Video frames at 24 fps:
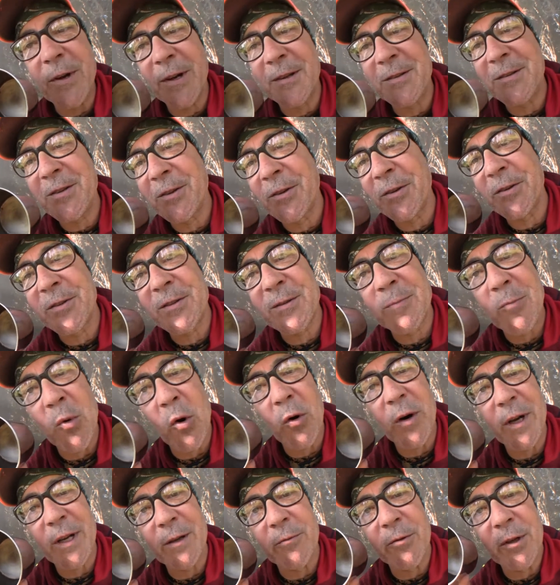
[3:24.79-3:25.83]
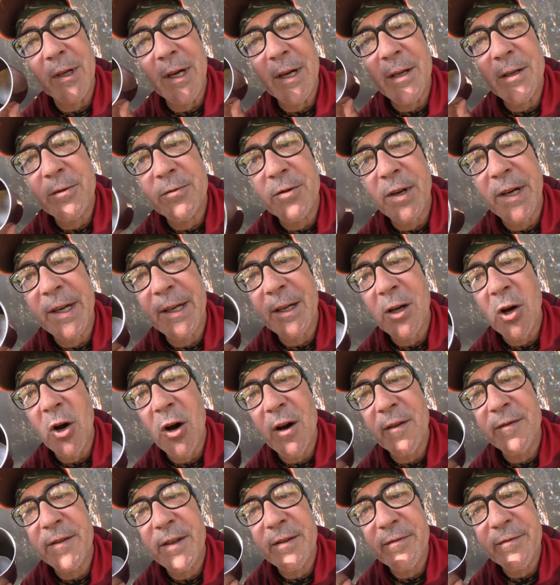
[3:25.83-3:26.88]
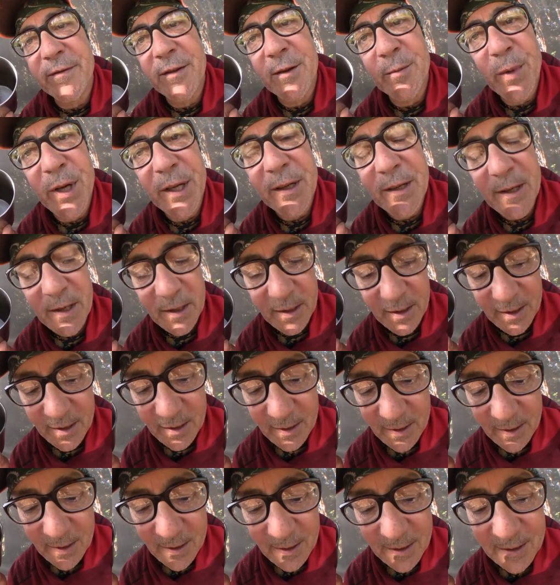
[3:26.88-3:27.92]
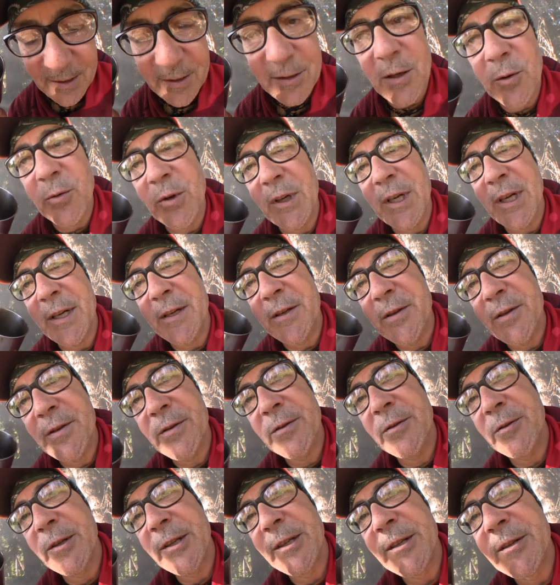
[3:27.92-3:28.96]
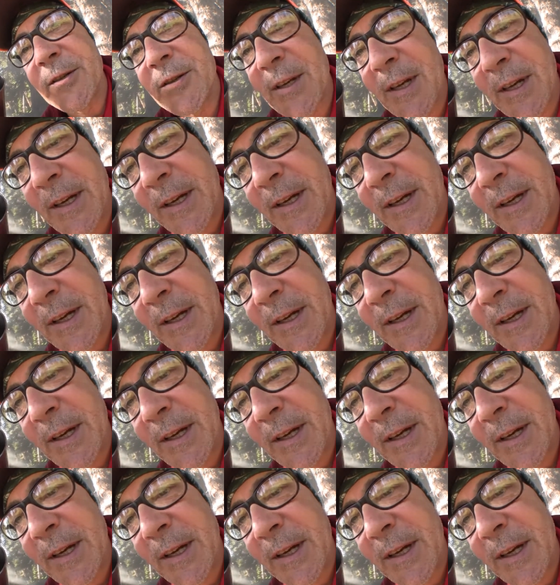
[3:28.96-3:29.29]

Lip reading: until this morning when I drank coffee from it. And so what I do is